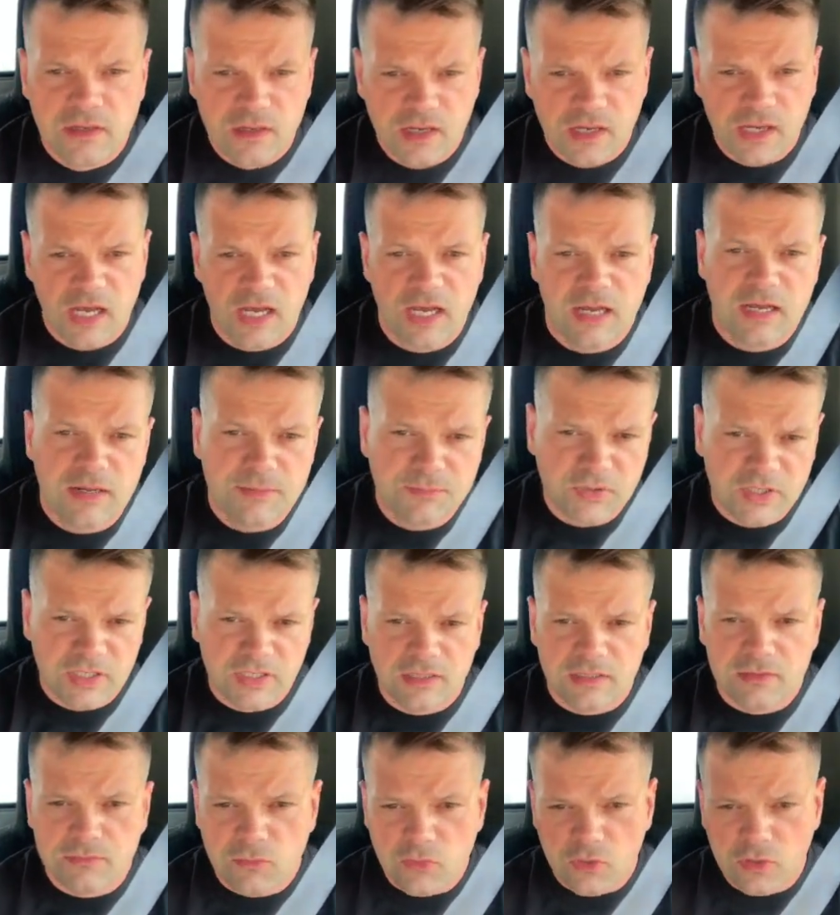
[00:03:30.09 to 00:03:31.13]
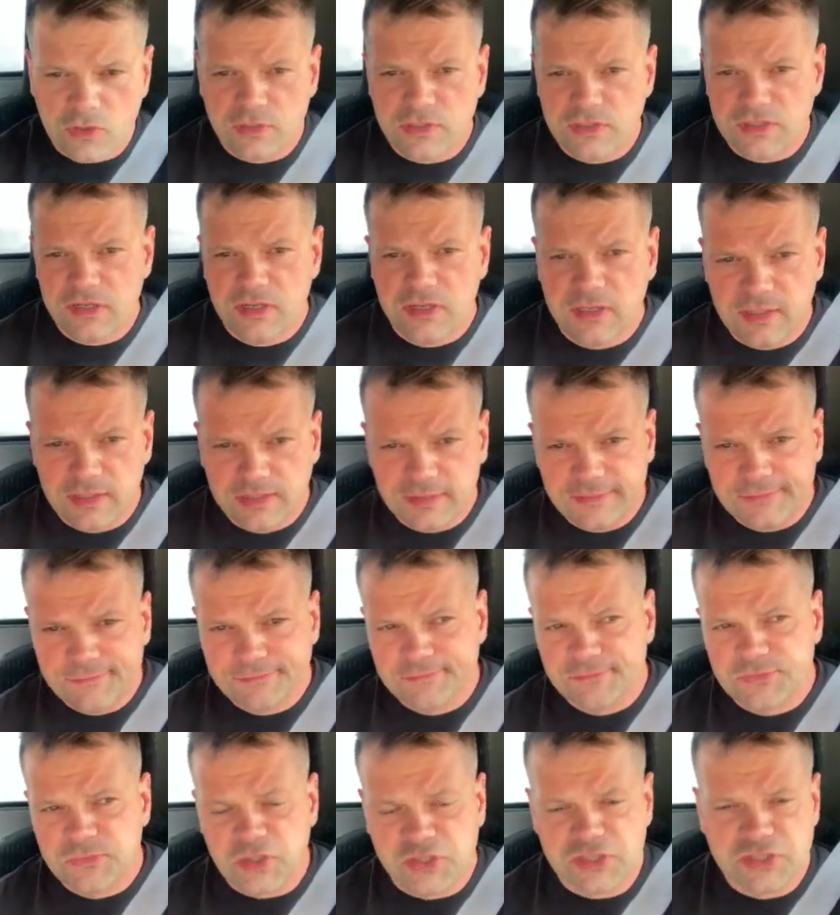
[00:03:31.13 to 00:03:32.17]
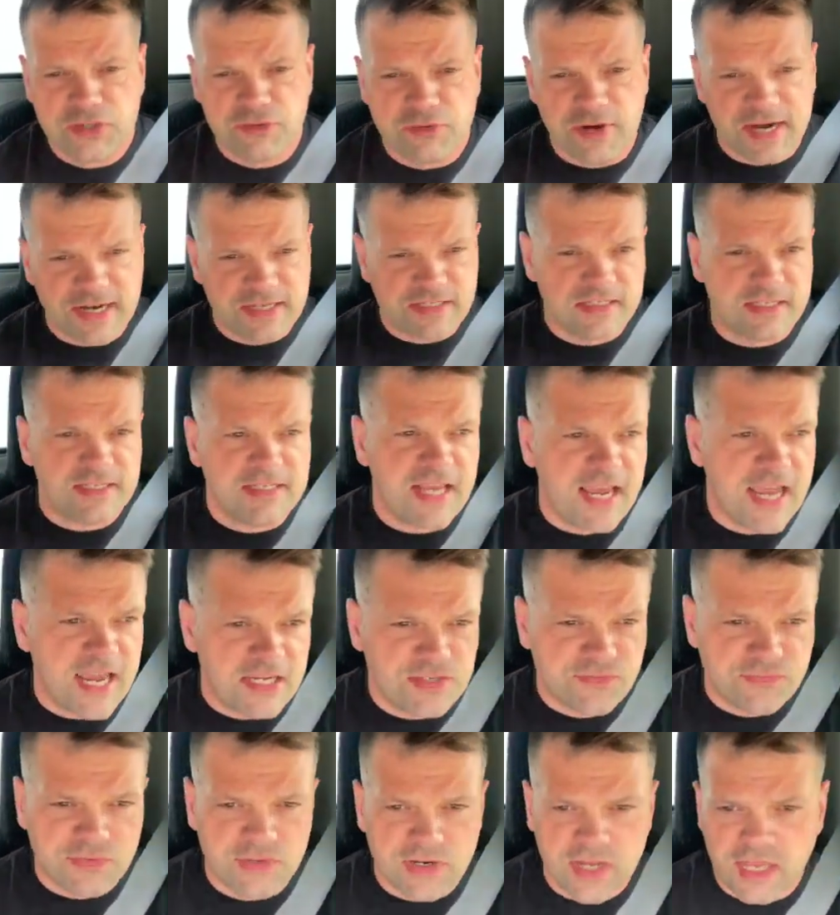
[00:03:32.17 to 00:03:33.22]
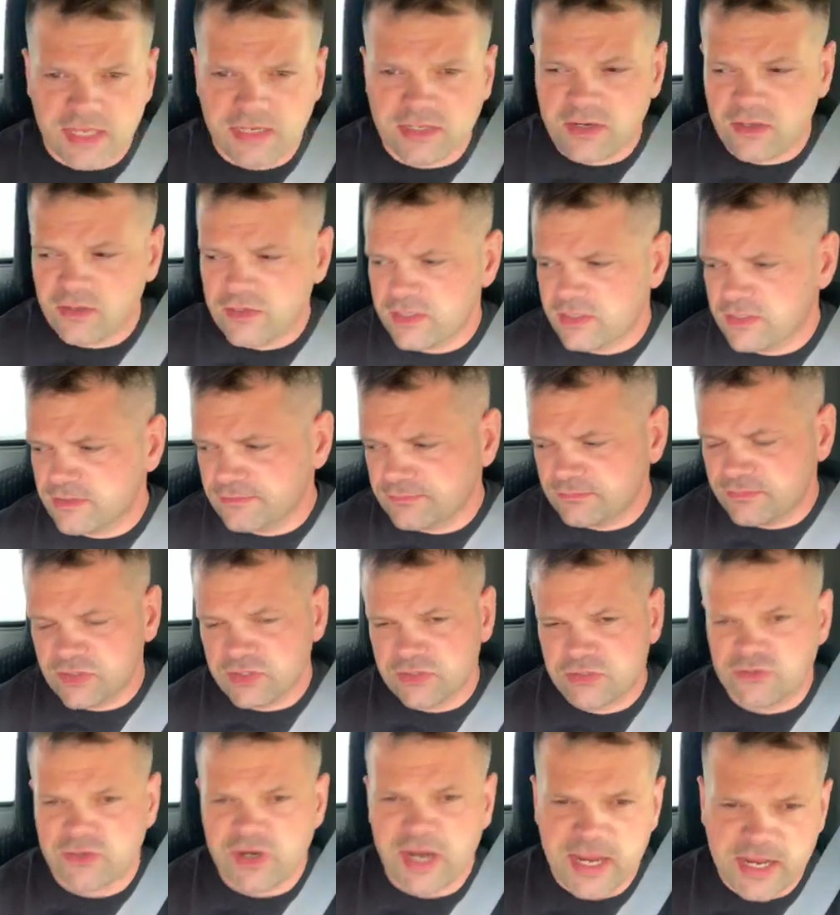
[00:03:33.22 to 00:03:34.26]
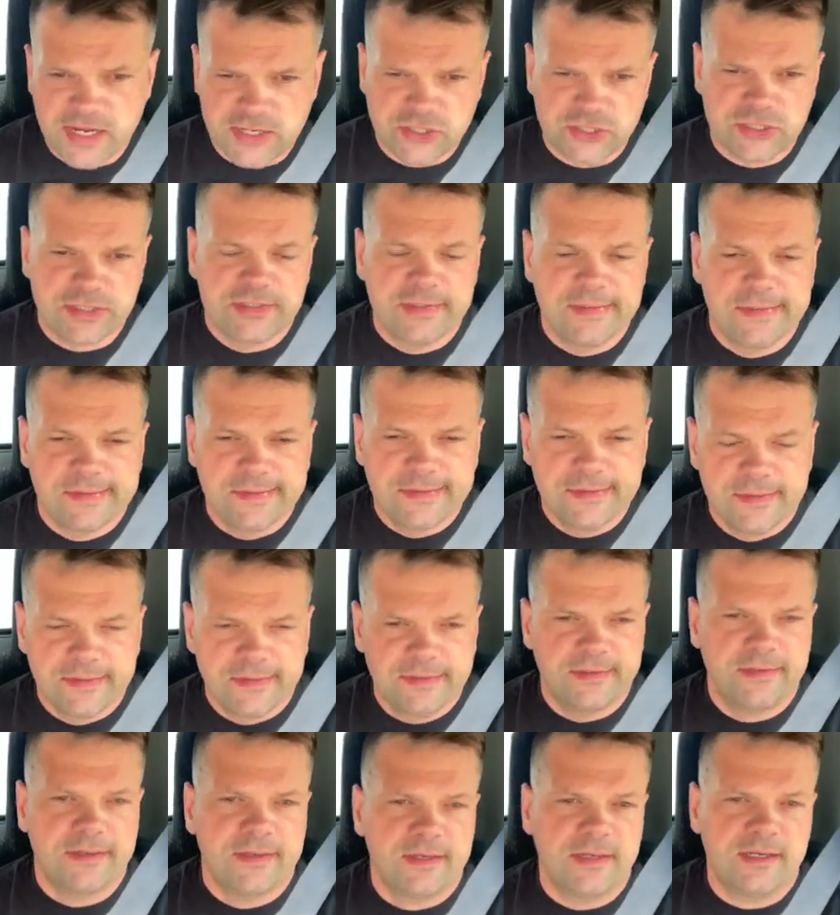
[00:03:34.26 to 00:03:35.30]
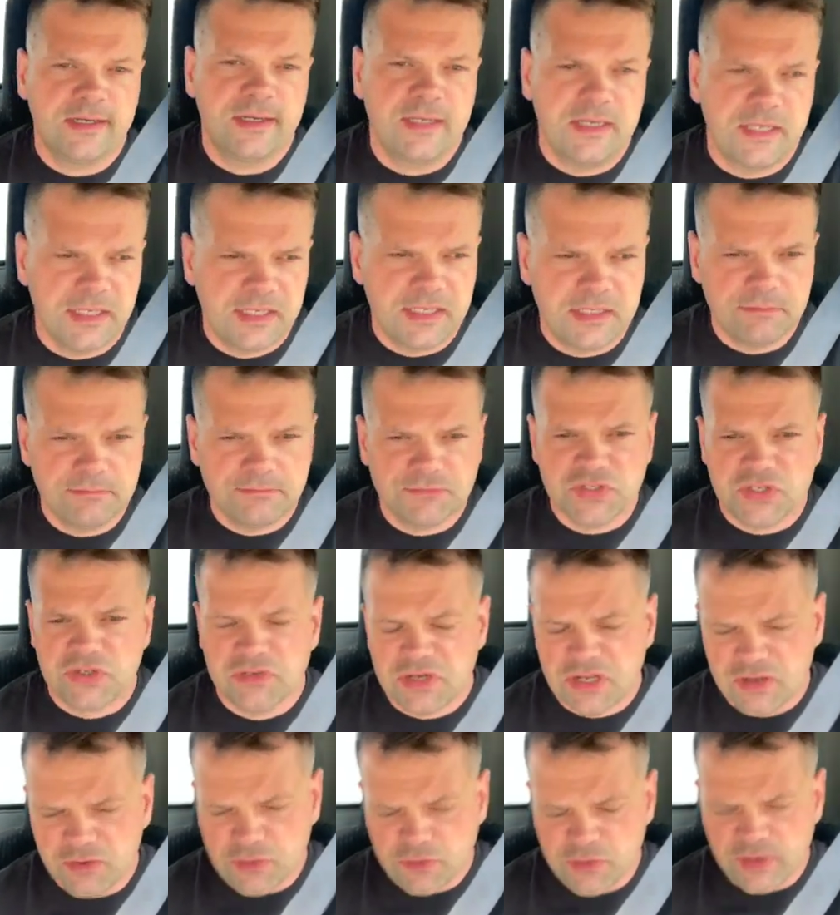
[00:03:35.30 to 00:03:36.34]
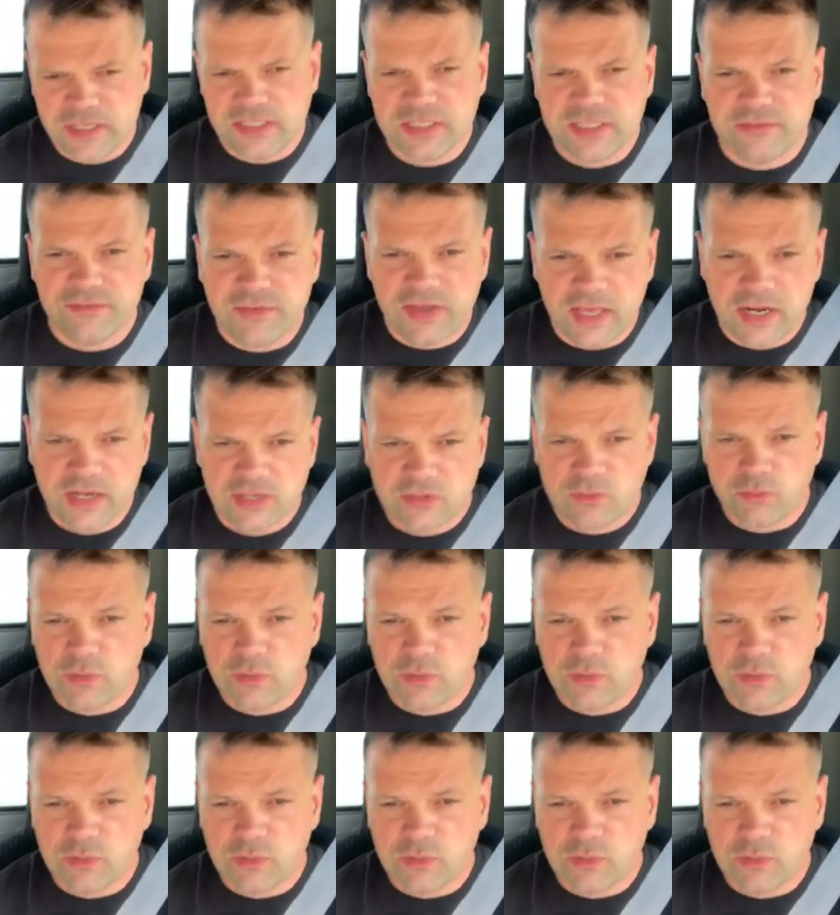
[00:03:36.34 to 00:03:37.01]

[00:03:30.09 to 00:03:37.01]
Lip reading: Get a little more nooks and crannies in the dash for hiding all your trash. So no crazy advantage.